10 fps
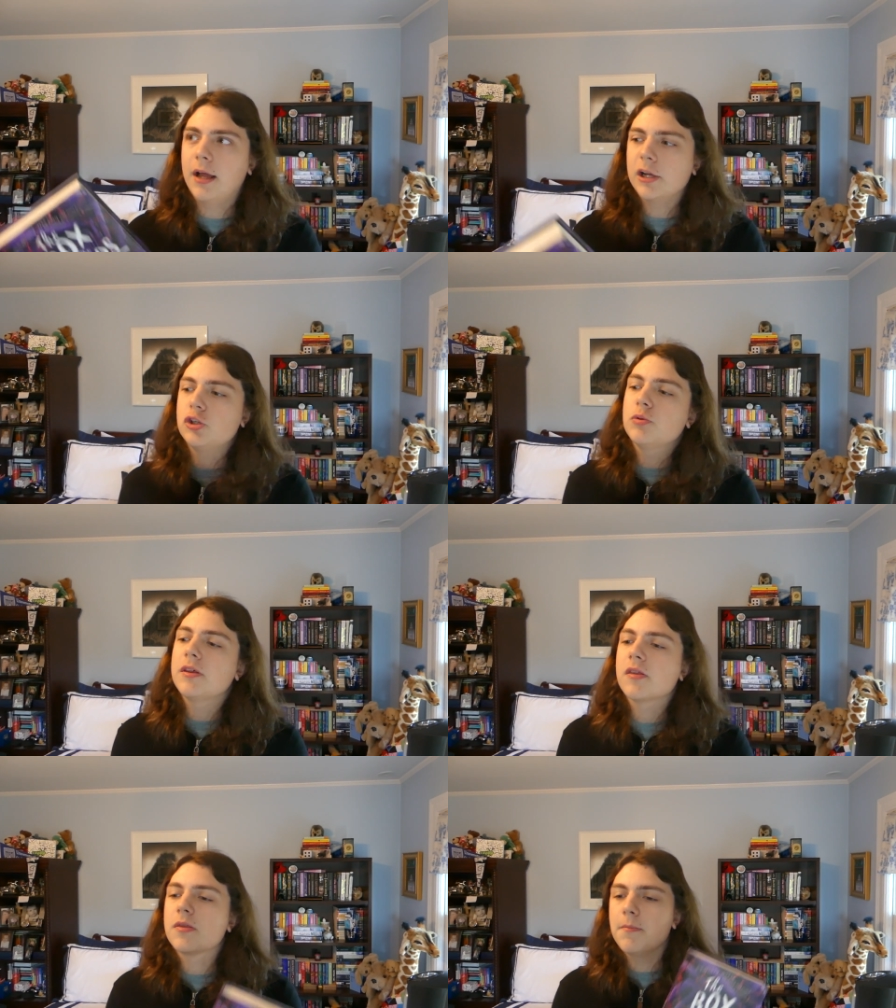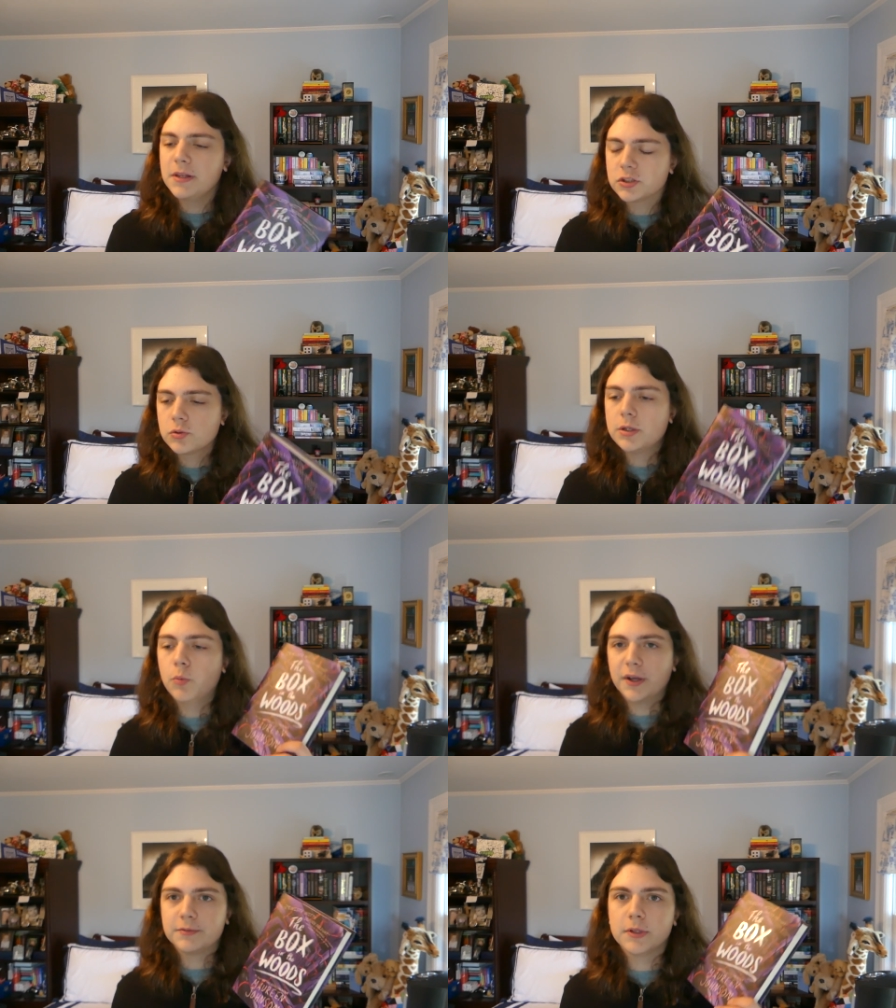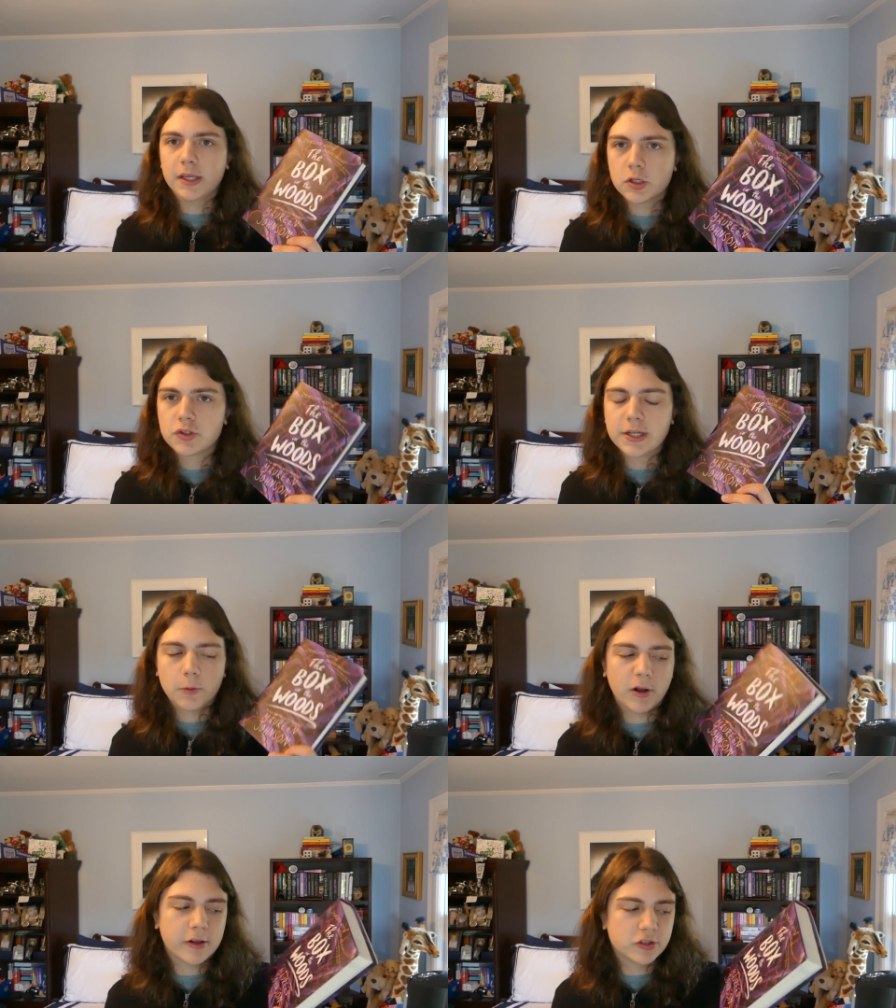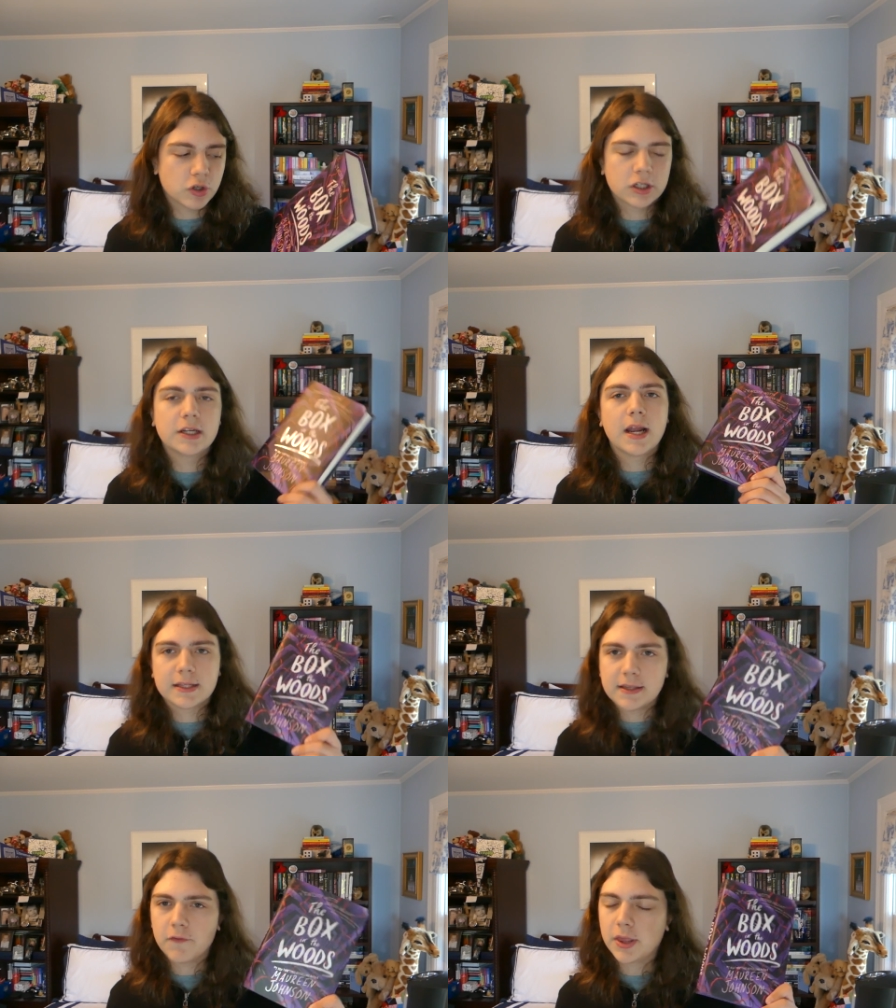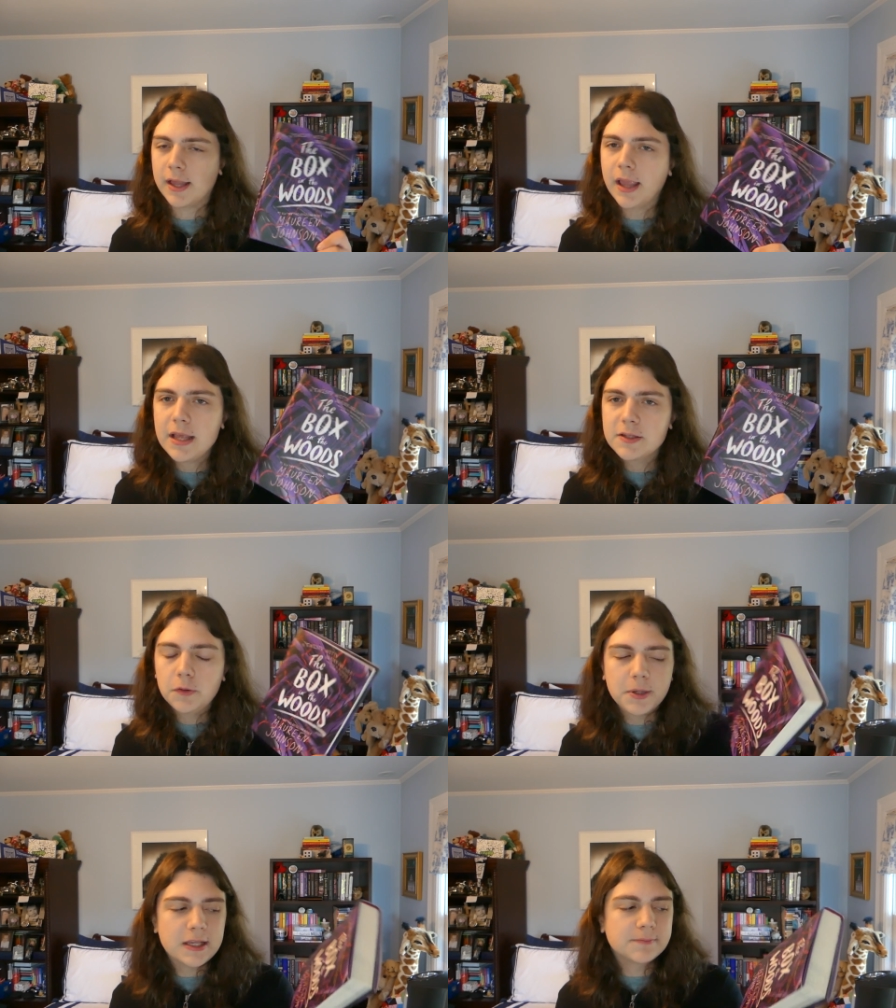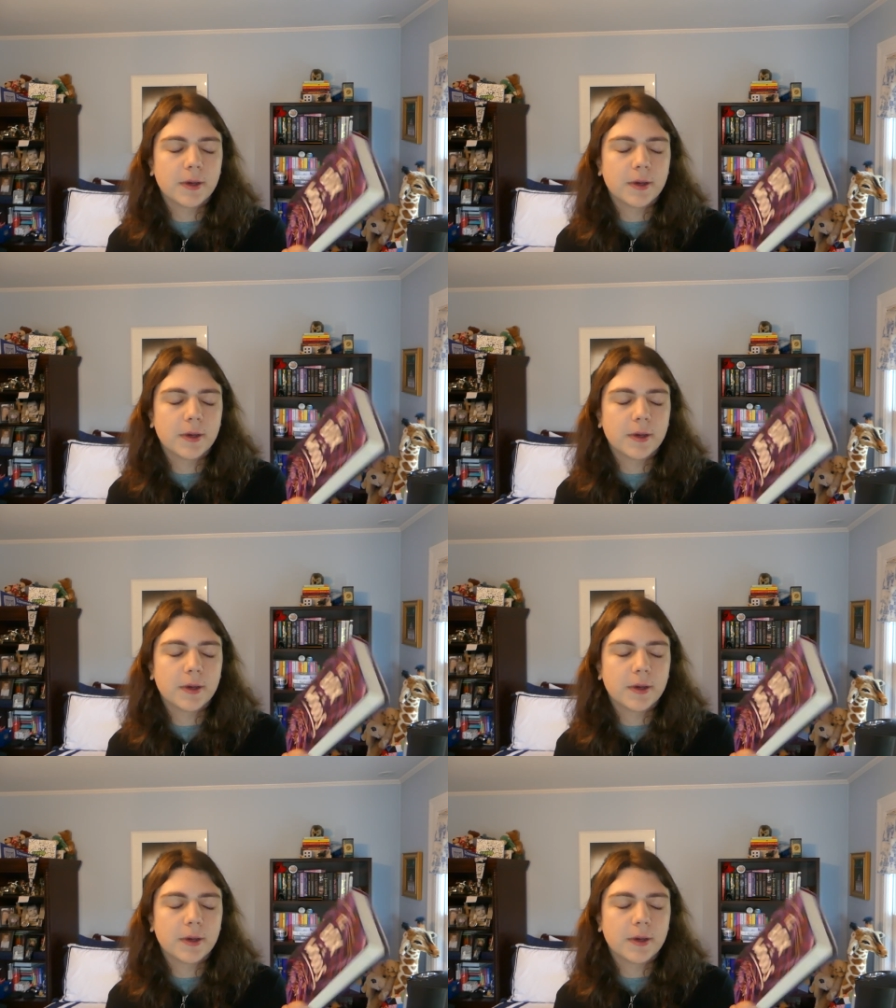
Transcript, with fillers: I do think that the mystery was really interesting and well constructed, except for that last little piece.